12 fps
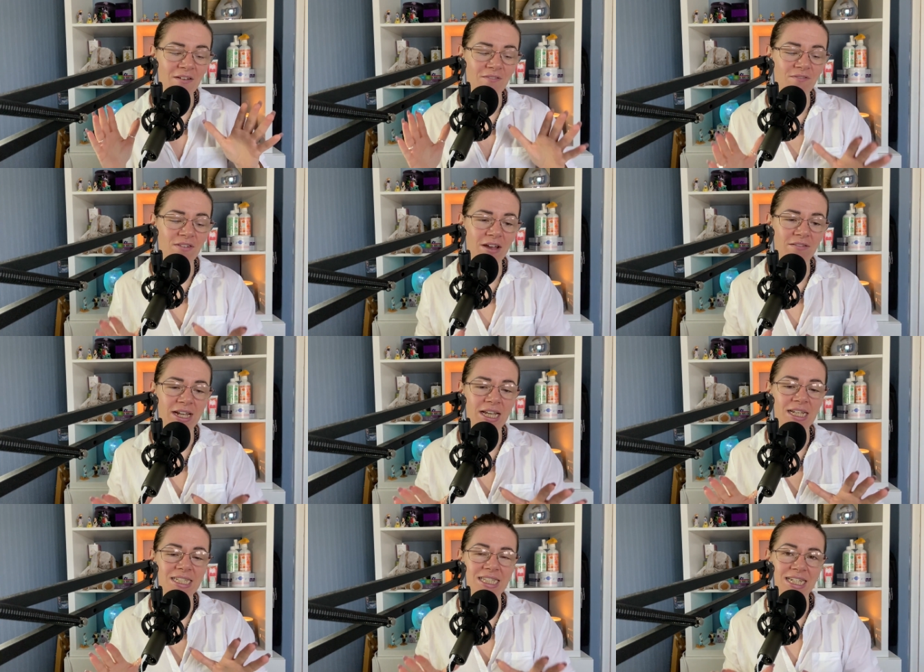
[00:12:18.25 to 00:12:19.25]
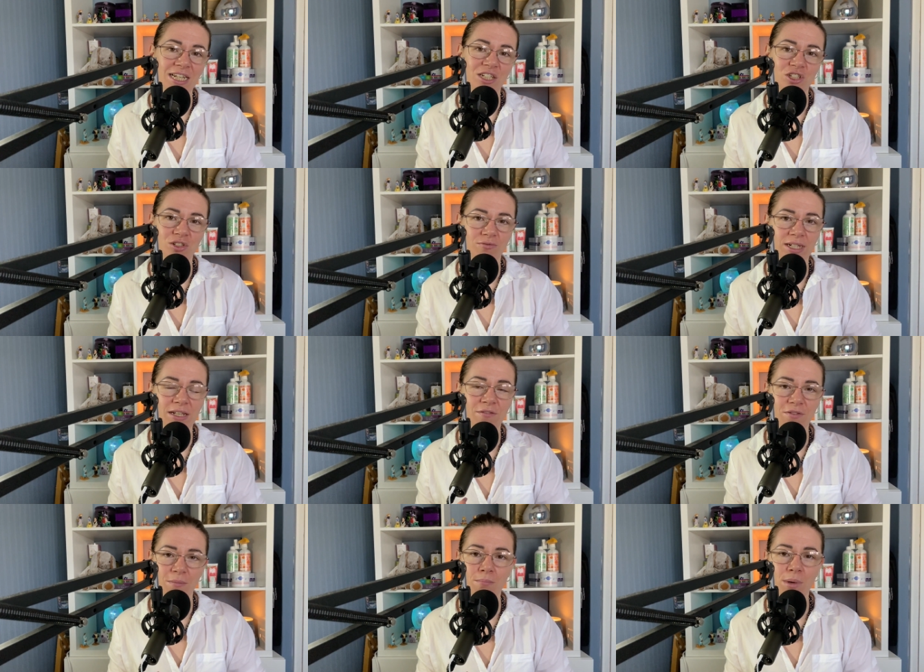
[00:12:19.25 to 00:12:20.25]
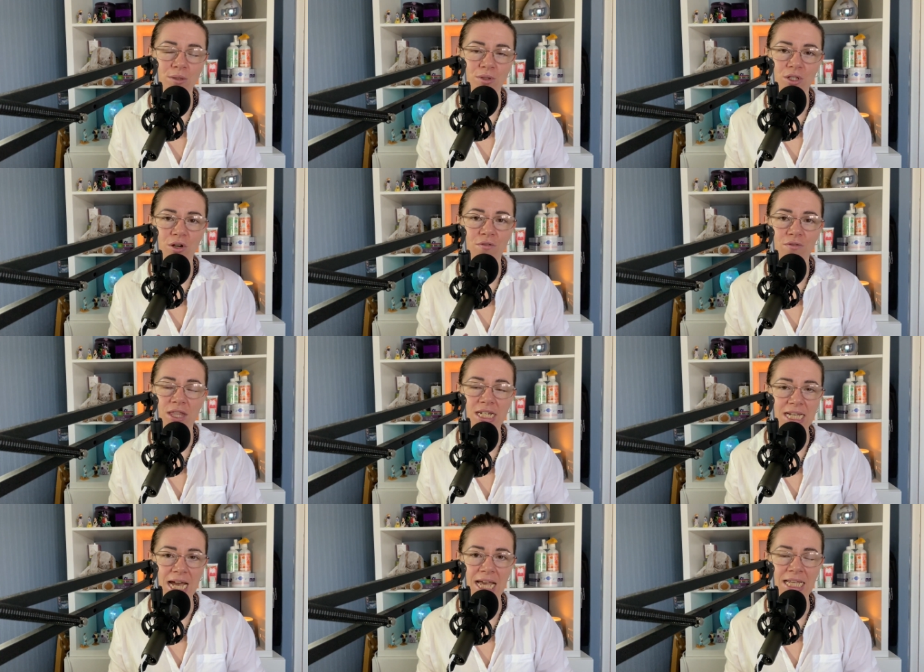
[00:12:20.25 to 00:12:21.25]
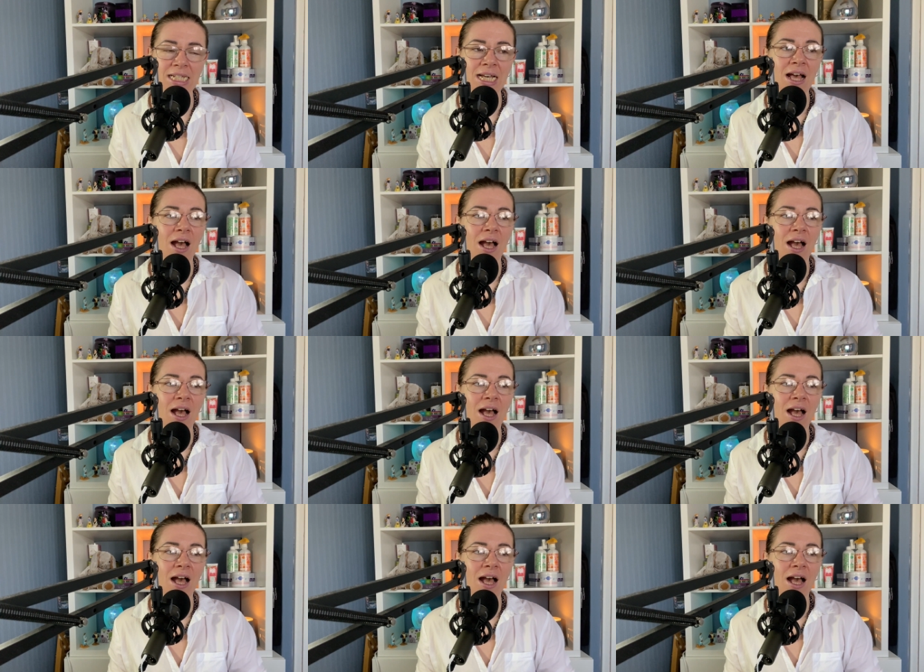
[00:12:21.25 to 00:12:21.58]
very stationary for most of the day.